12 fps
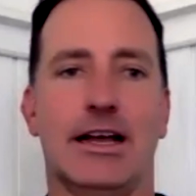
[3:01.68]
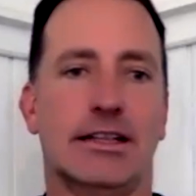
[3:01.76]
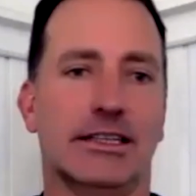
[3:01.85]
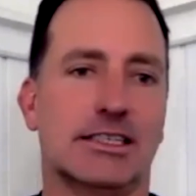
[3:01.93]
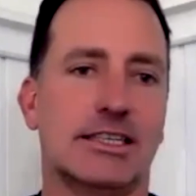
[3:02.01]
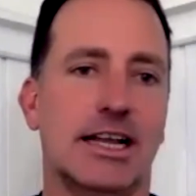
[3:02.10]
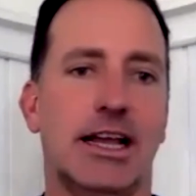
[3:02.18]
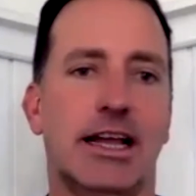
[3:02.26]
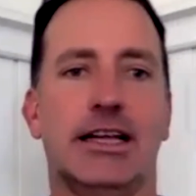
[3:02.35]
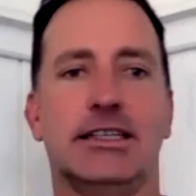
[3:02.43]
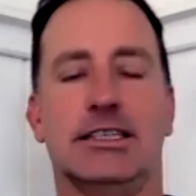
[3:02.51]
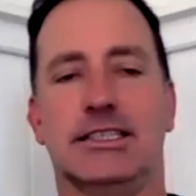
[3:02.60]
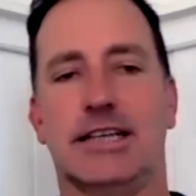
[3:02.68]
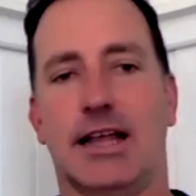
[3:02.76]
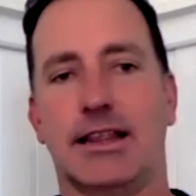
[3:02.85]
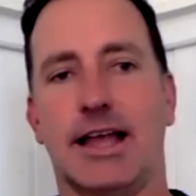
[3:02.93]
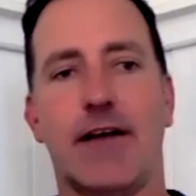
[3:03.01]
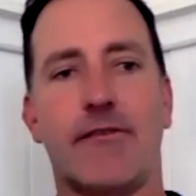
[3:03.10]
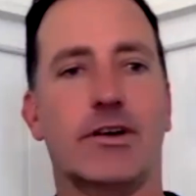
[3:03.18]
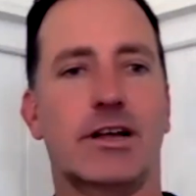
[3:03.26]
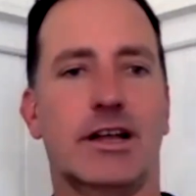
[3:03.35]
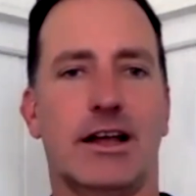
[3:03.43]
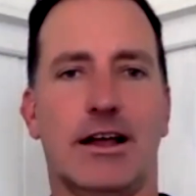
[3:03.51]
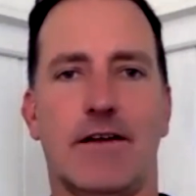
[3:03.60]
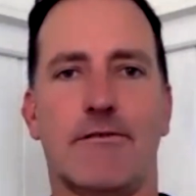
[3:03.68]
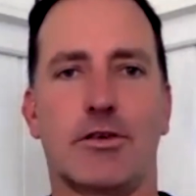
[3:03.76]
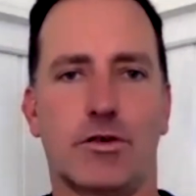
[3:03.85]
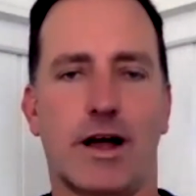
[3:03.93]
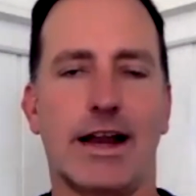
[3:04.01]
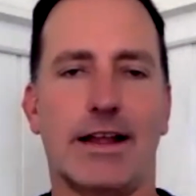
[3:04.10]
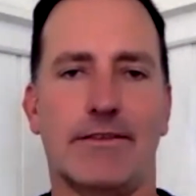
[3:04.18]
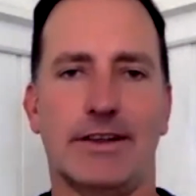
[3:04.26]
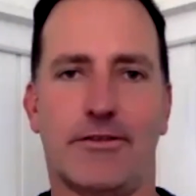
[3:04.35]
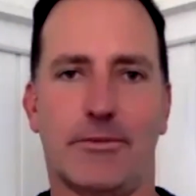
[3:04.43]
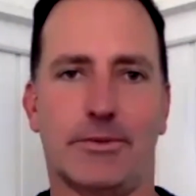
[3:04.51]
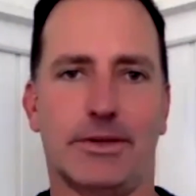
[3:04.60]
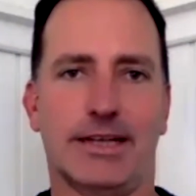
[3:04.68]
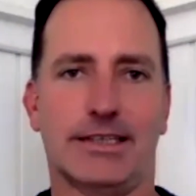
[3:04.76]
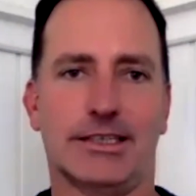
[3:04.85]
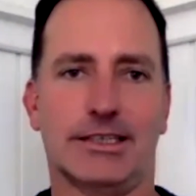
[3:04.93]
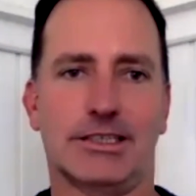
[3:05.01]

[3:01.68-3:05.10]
and the States and South Africa, a variety of different places.